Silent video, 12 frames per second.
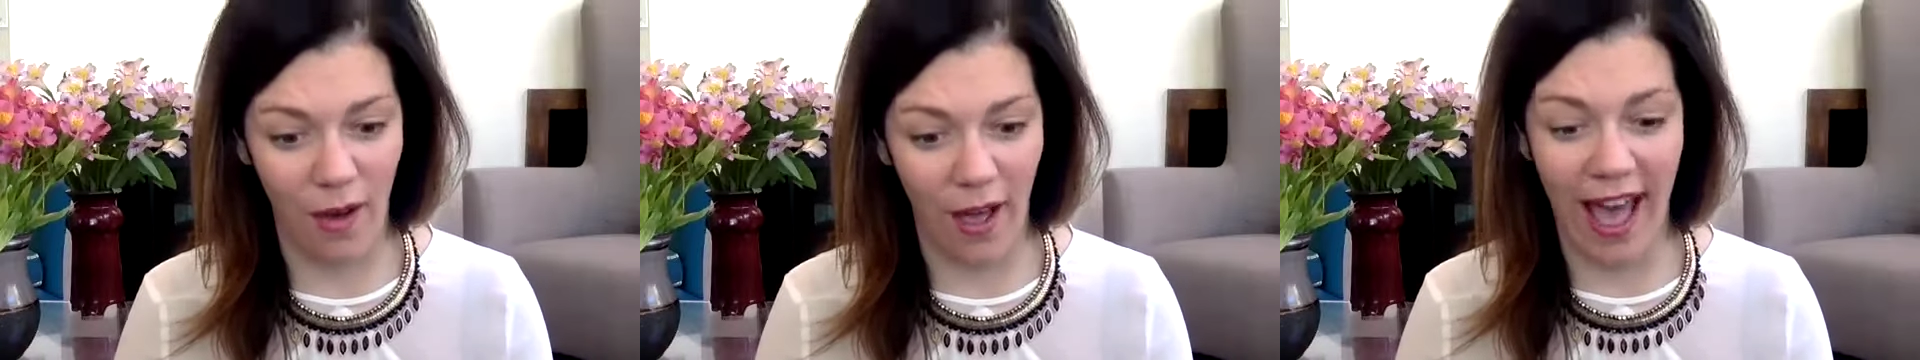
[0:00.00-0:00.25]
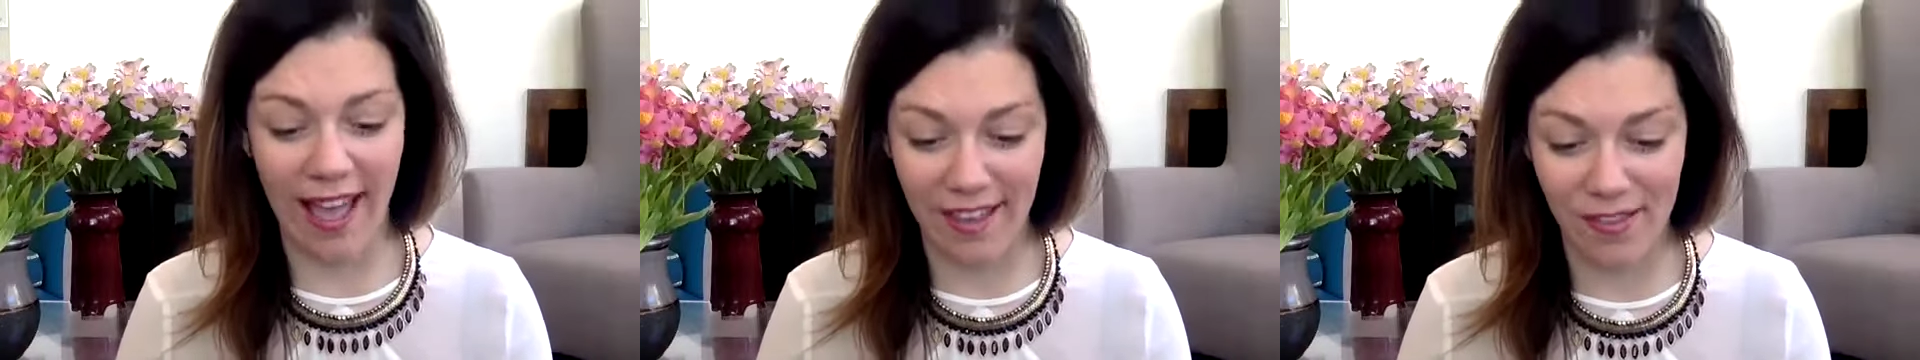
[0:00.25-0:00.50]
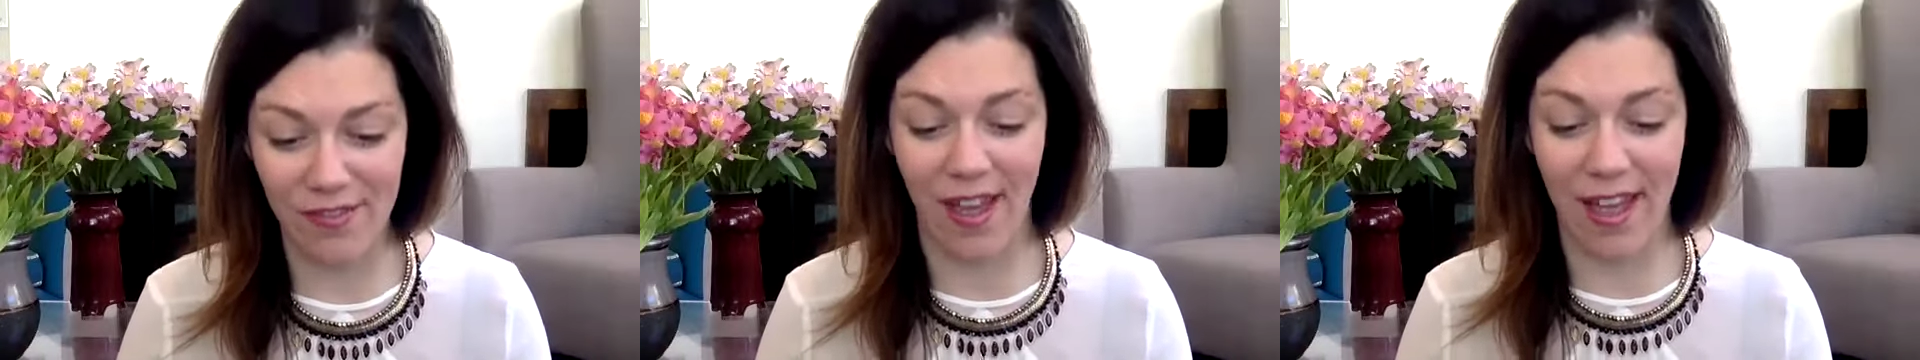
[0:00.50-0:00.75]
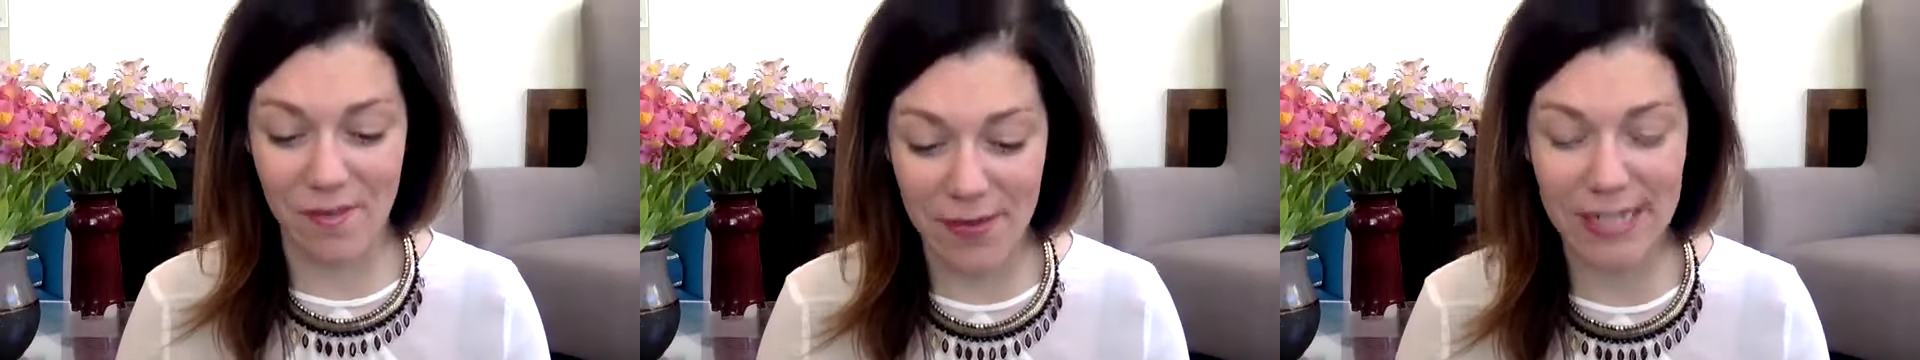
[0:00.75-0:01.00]

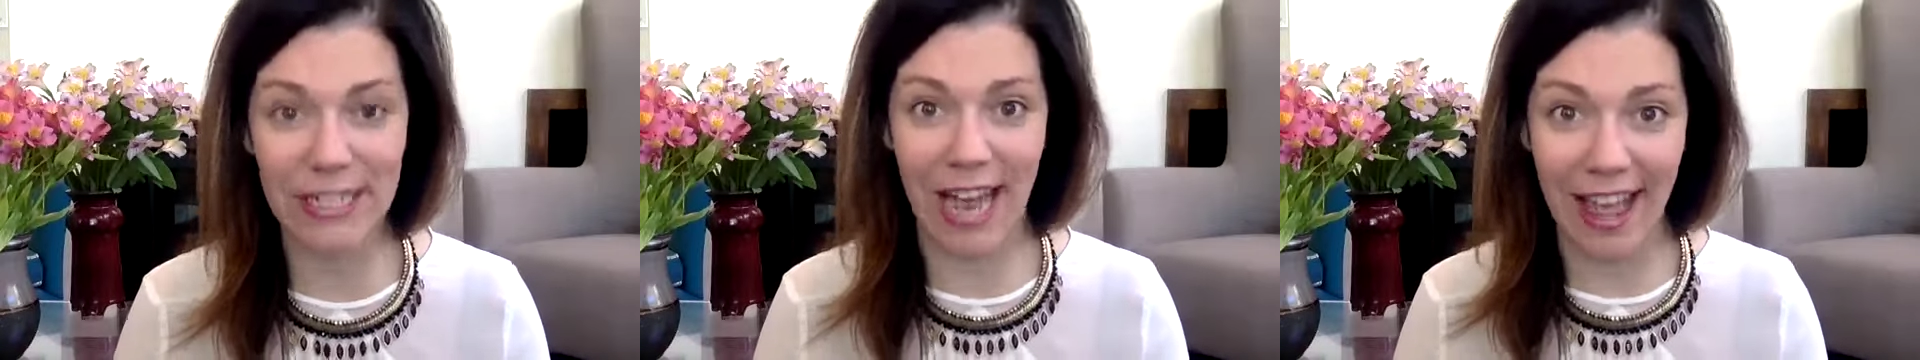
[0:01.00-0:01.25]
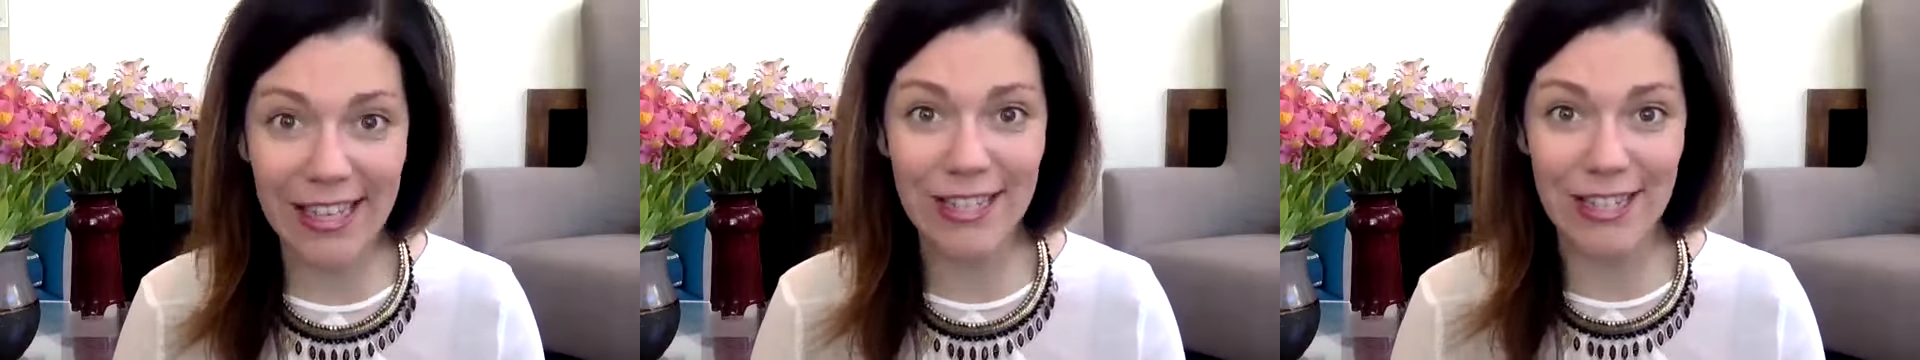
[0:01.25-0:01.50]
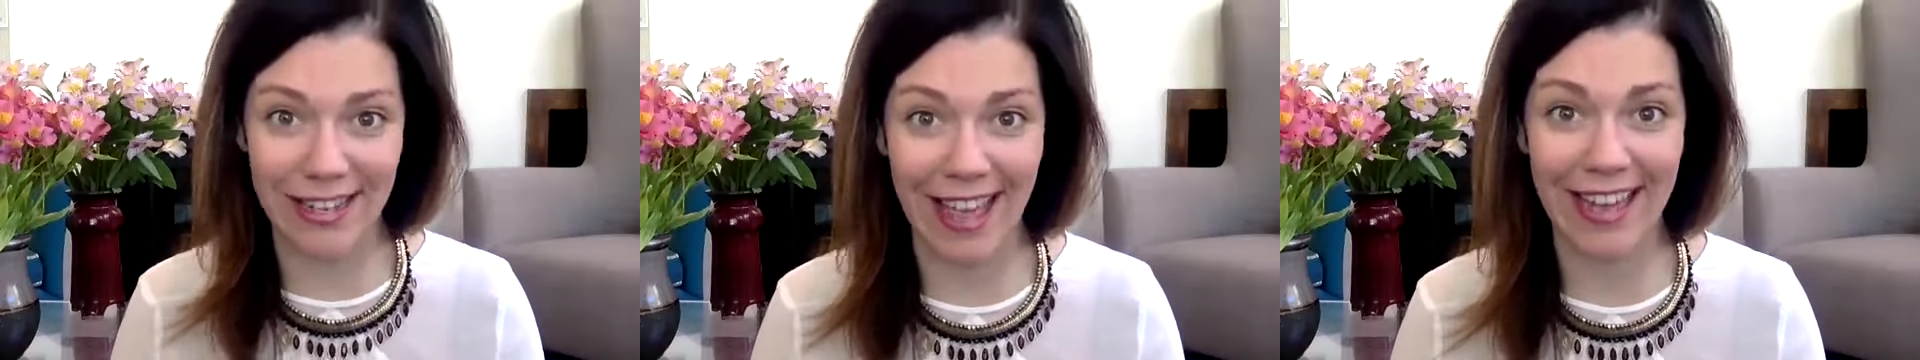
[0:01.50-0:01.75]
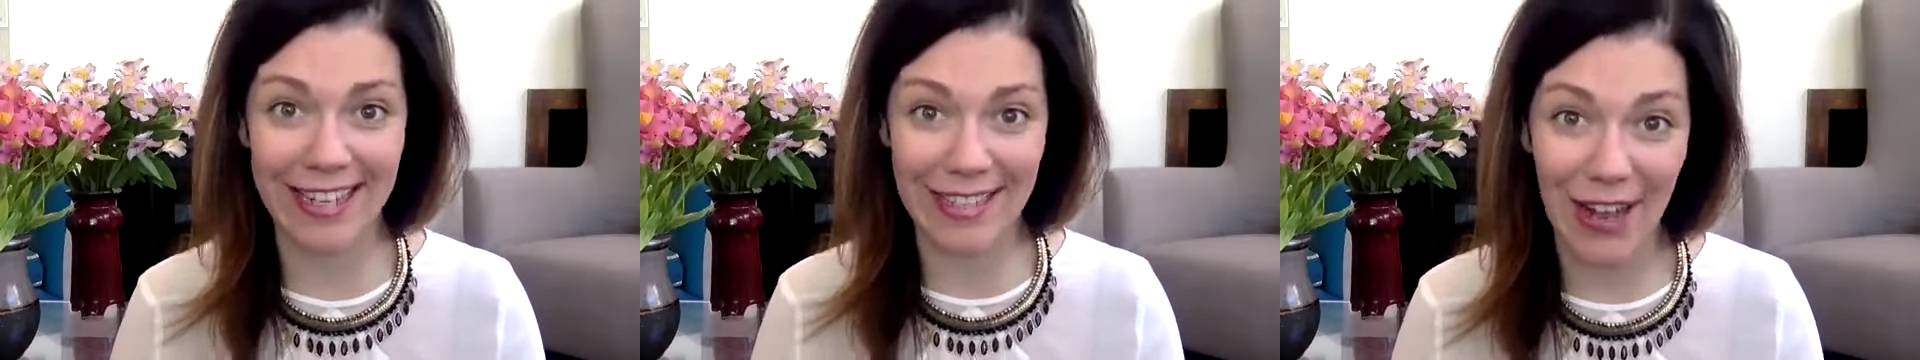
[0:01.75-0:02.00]
I've been challenged on
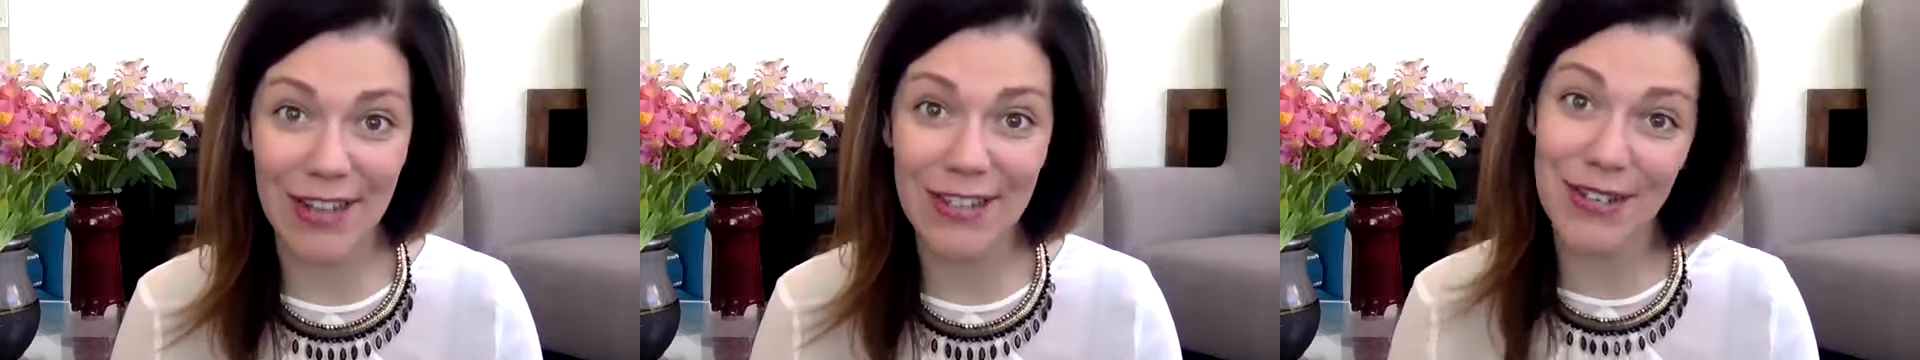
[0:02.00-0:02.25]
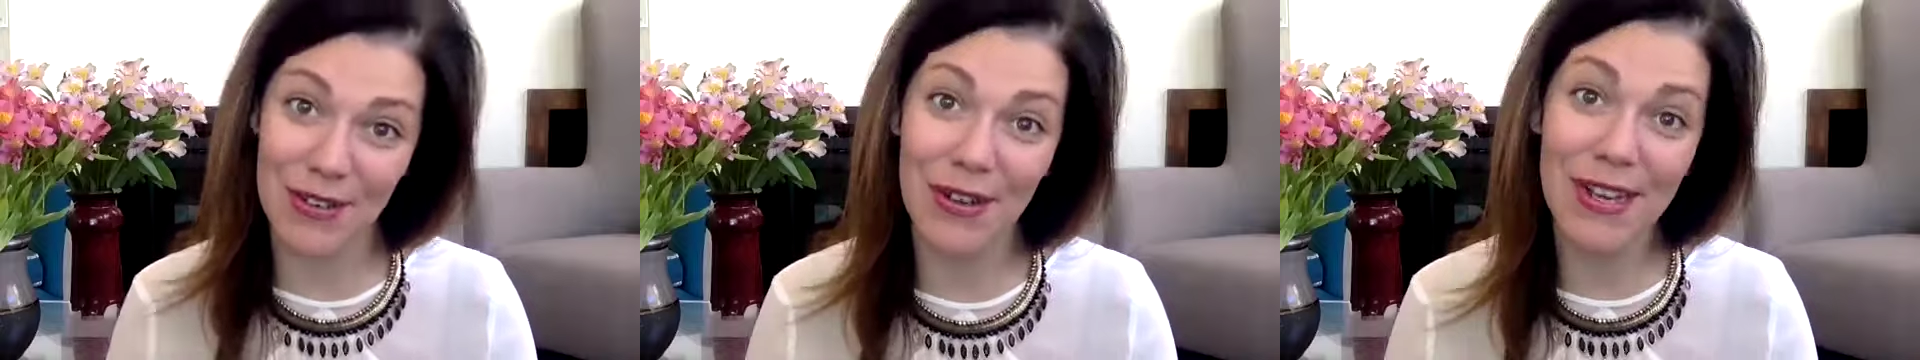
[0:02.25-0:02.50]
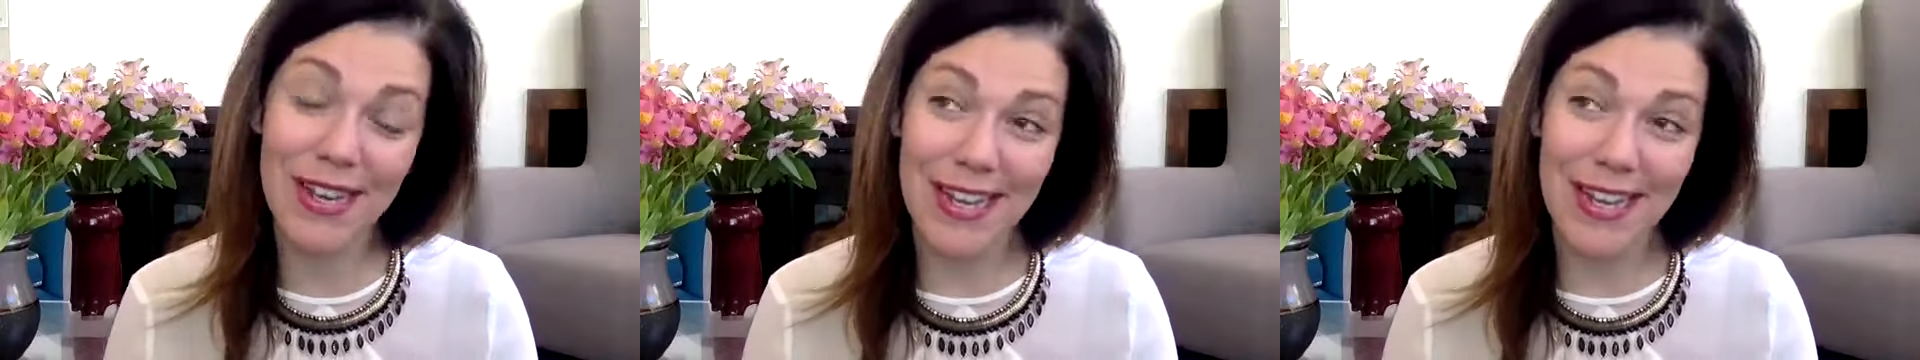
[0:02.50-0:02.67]
that, because also